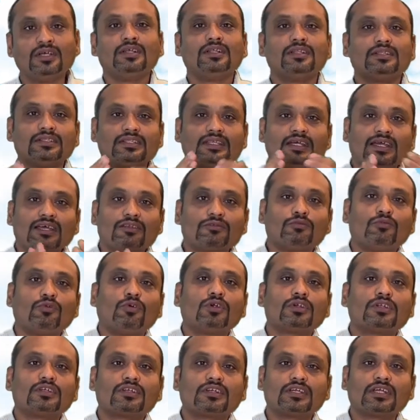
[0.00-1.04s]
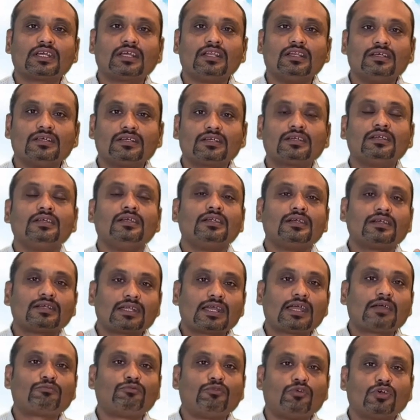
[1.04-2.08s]
than what a regular
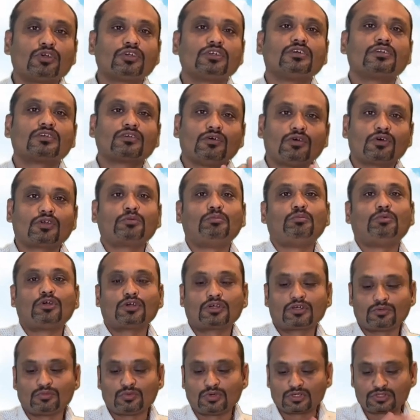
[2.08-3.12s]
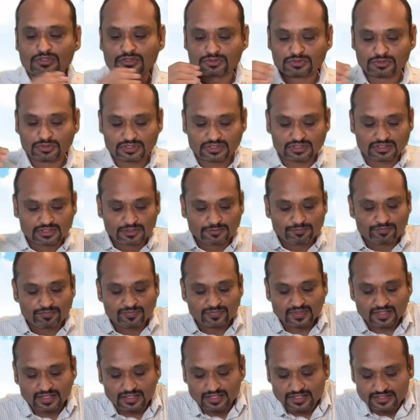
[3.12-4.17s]
tap water or a bottled water could.
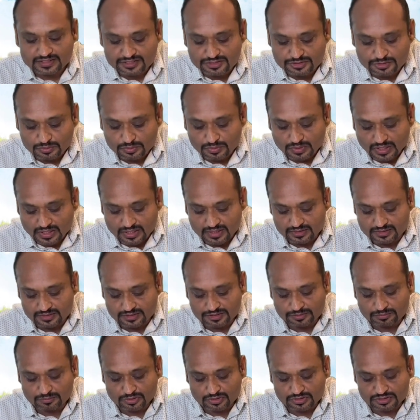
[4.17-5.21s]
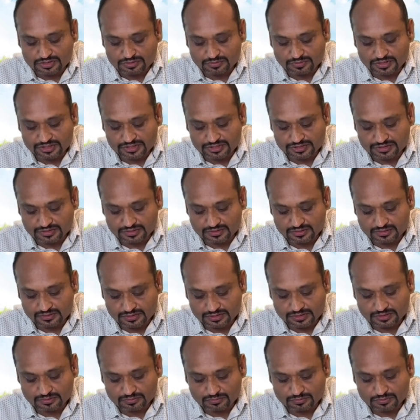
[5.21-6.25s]
Let's do another demonstration,
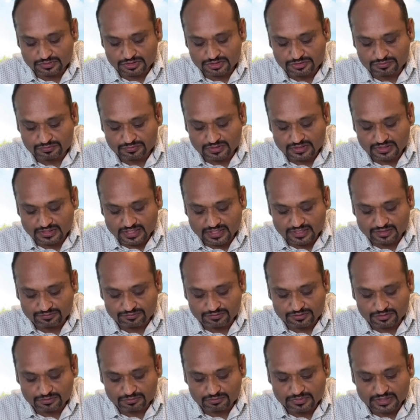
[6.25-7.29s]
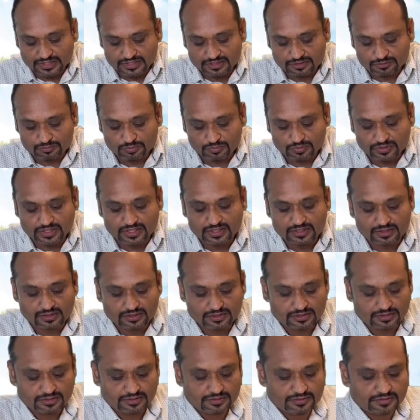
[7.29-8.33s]
which will kind of, make it very
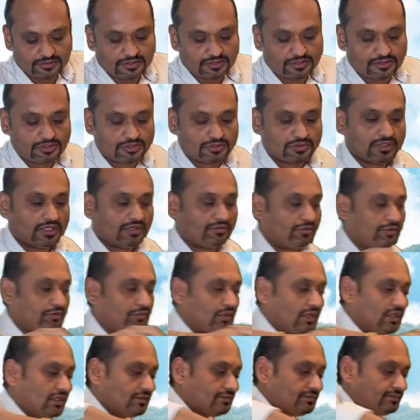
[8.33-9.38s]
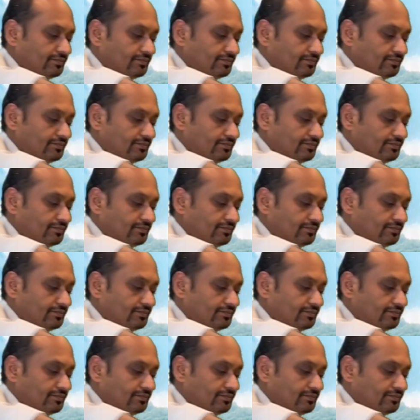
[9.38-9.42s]
clear to everyone.